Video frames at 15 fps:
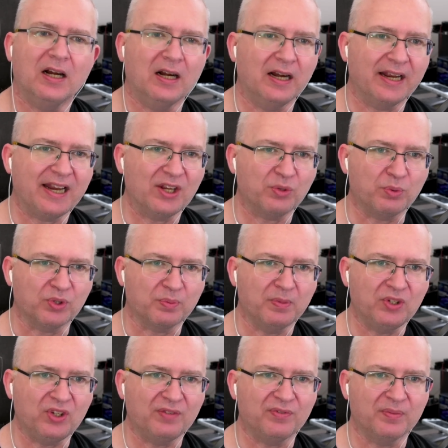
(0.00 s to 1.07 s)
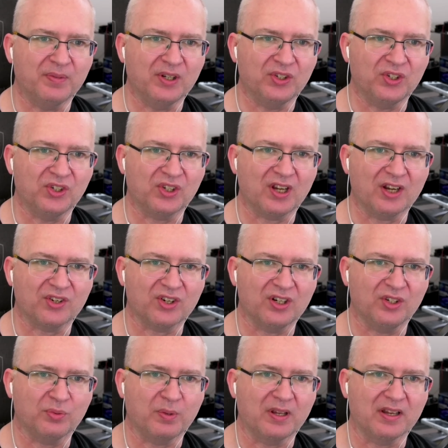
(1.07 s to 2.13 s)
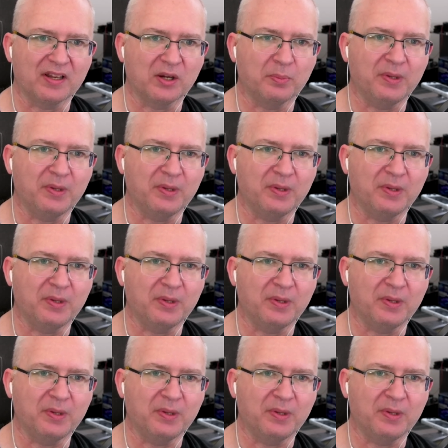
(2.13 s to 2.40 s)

Uh, I guess what's missing from this discussion is whether